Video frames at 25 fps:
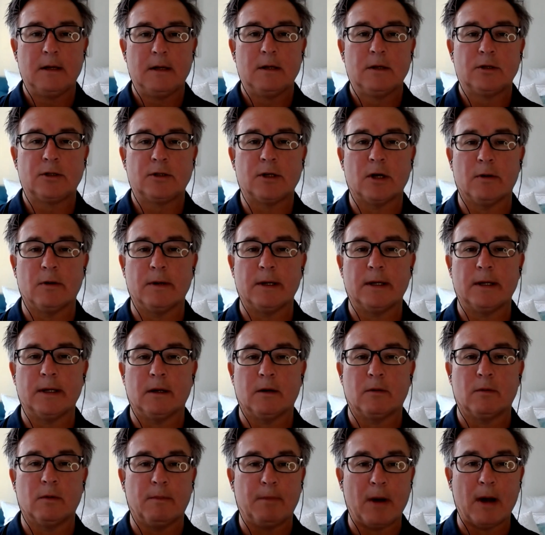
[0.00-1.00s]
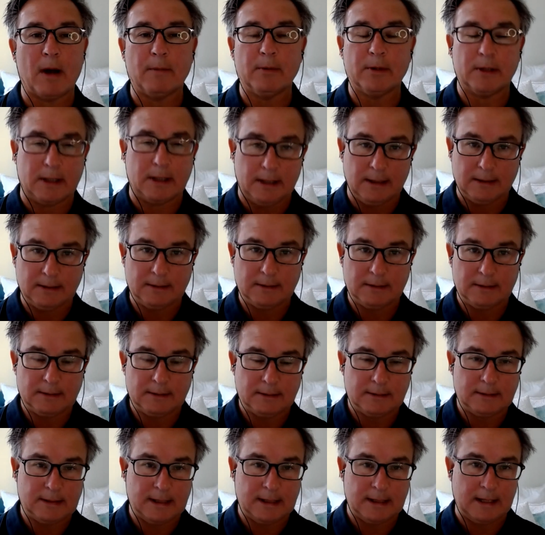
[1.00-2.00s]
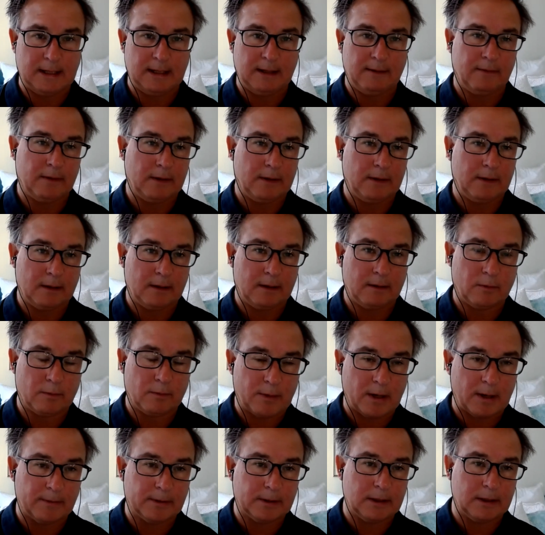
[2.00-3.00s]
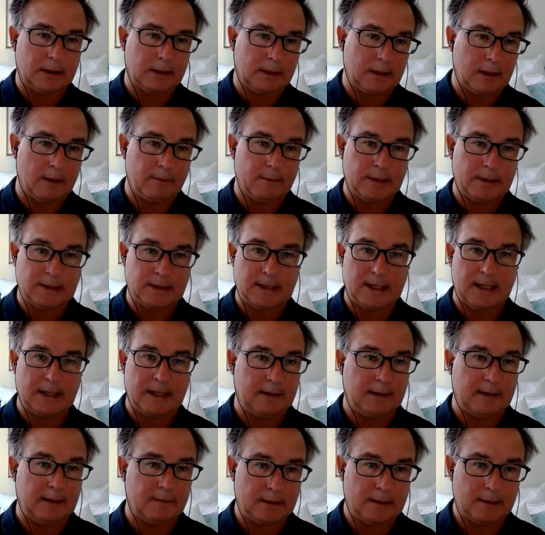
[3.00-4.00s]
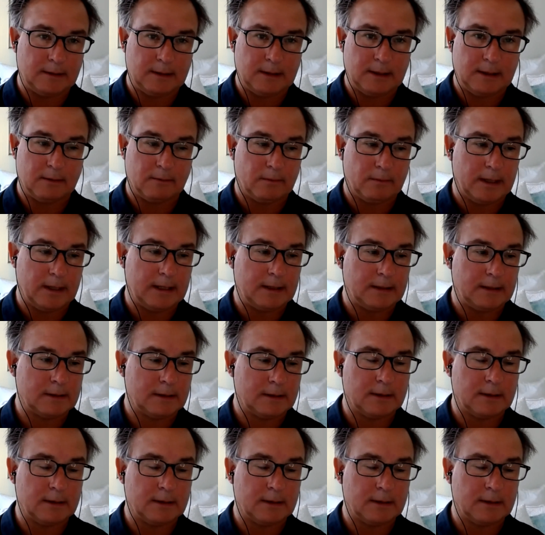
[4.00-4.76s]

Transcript: showing a Republican dead even, a Republican incumbent dead even in a race.